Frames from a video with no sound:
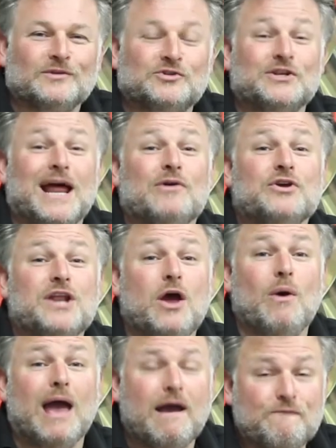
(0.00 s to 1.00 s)
So now you
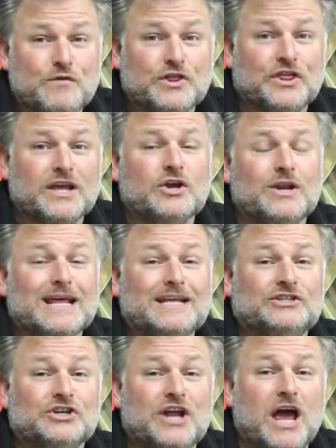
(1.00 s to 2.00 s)
know everything you
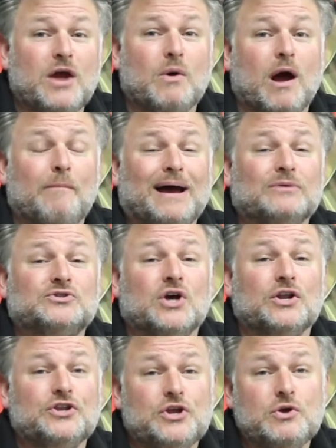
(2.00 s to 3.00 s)
need to know about
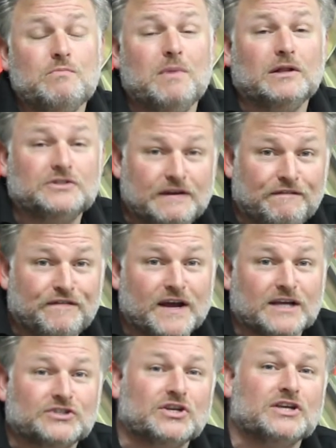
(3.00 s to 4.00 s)
our new
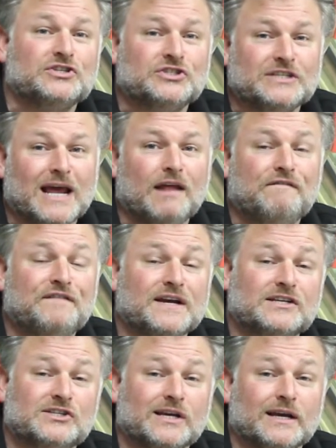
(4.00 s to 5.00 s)
Multi-Fix Stella
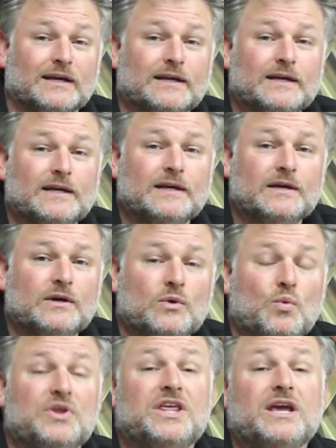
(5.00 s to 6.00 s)
fixing.
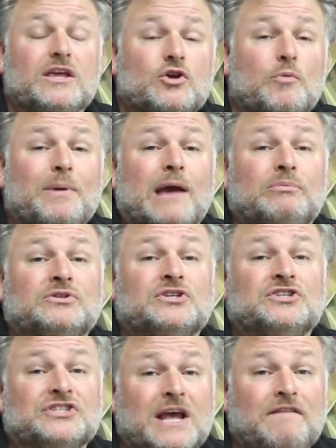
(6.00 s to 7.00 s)
With it, you'll be able
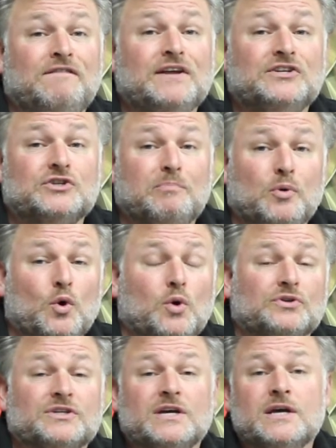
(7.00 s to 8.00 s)
to safely
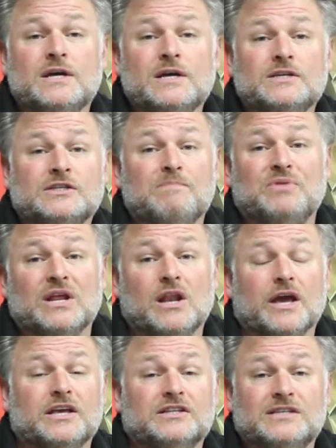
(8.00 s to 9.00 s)
support something
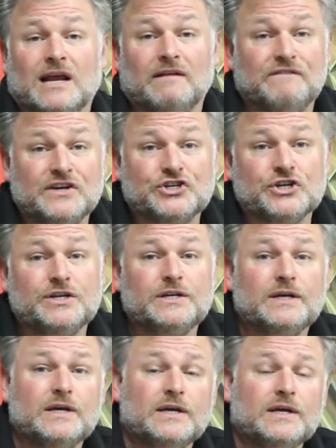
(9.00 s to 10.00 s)
like a television,
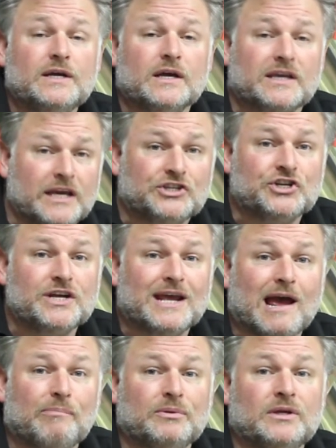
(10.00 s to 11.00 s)
kitchen
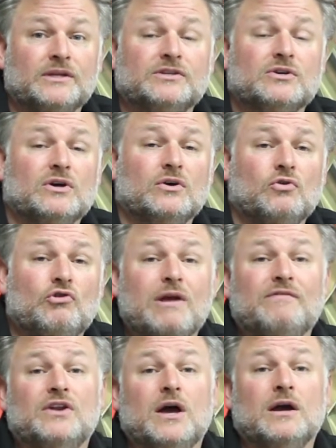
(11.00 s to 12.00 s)
cabinet, or
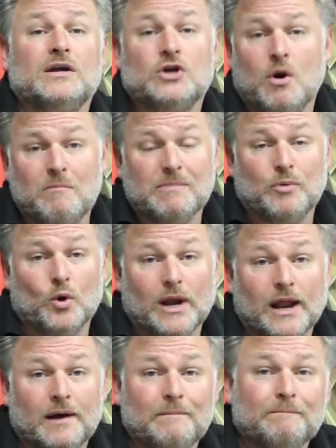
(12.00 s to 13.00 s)
even a combi
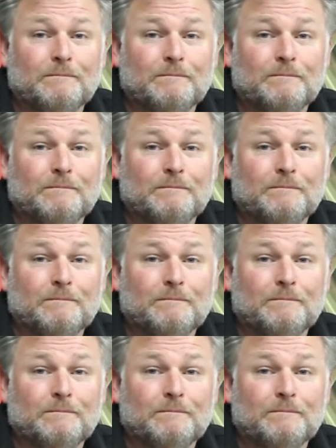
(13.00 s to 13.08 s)
boiler.